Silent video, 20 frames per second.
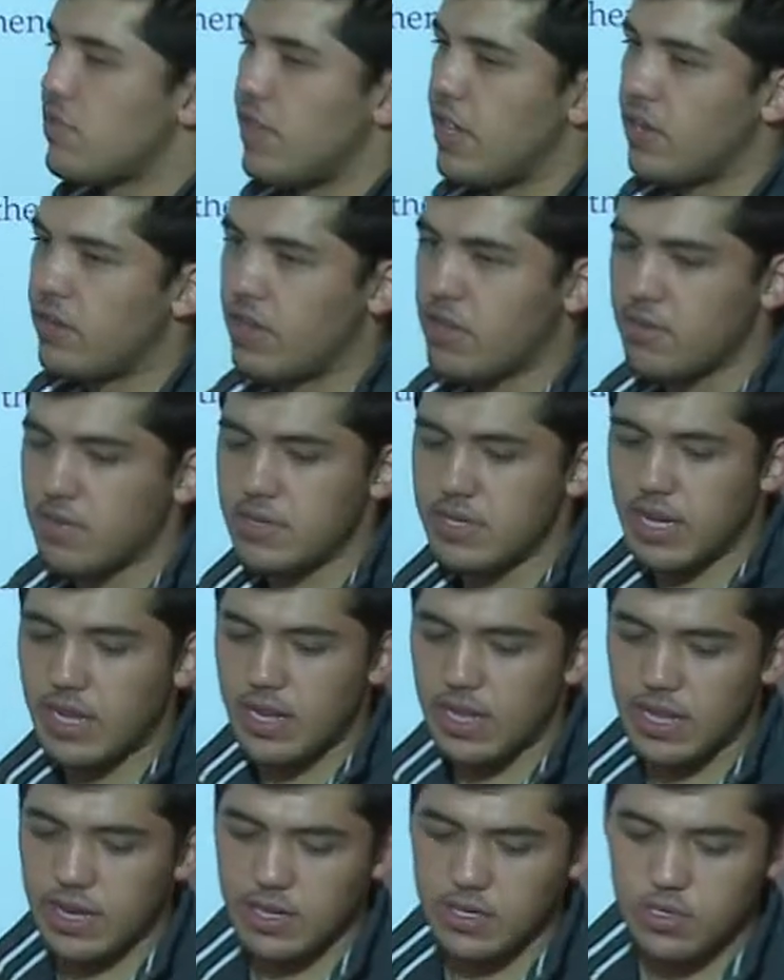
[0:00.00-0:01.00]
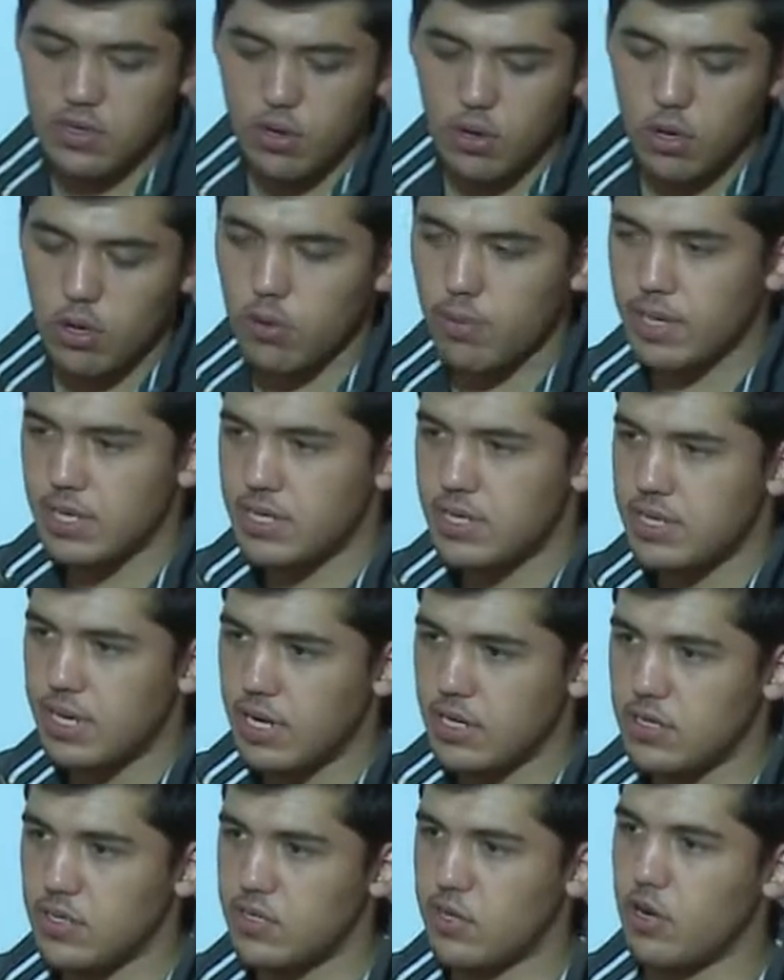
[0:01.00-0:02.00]
algorithm is that it is always
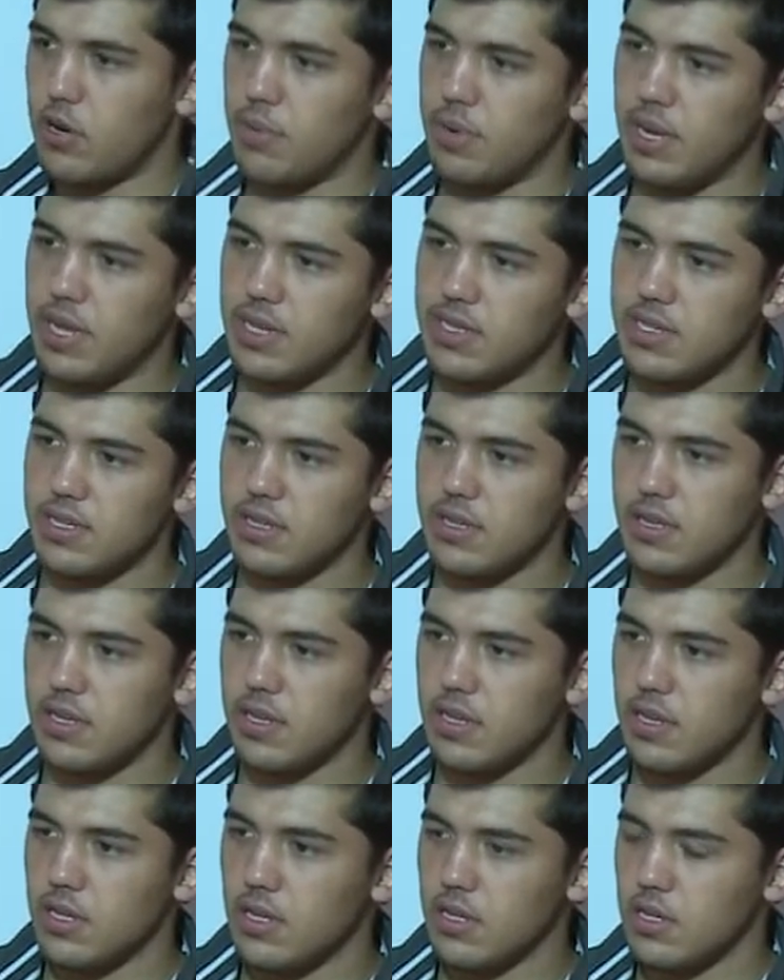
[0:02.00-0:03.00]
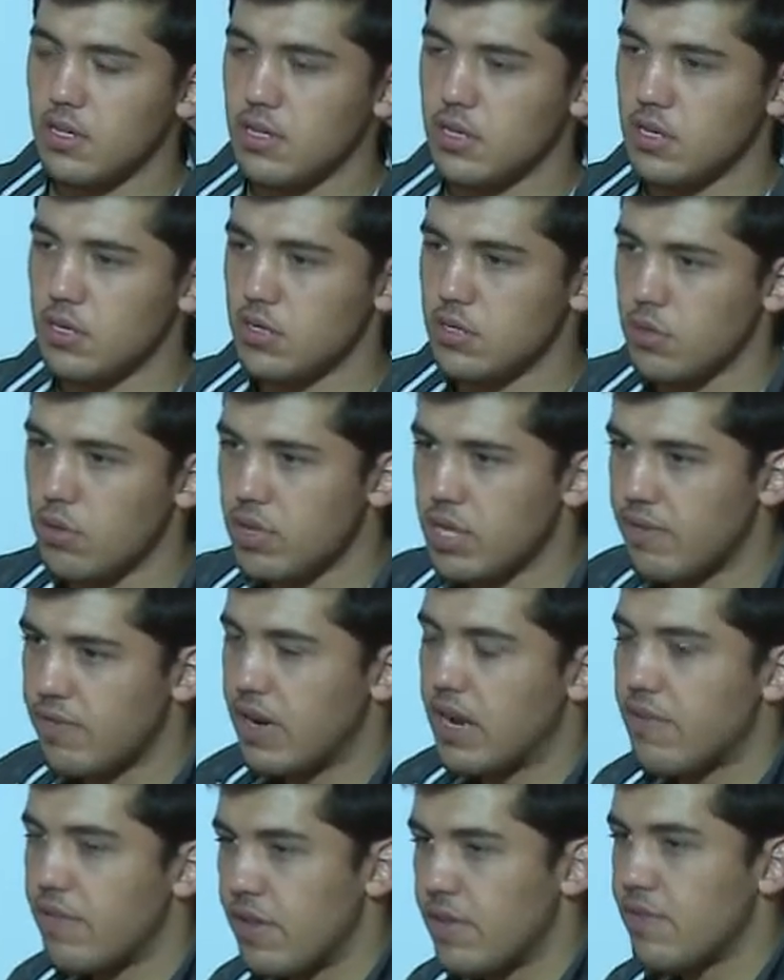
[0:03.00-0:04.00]
designed to terminate. So you'll never
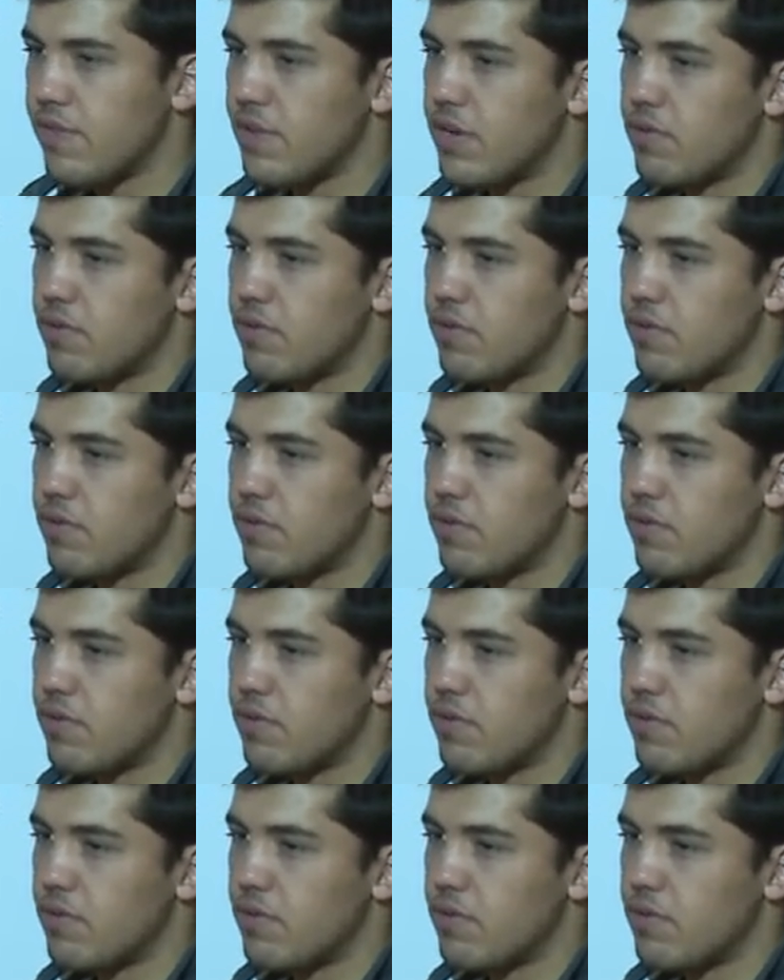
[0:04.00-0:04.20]
have infinite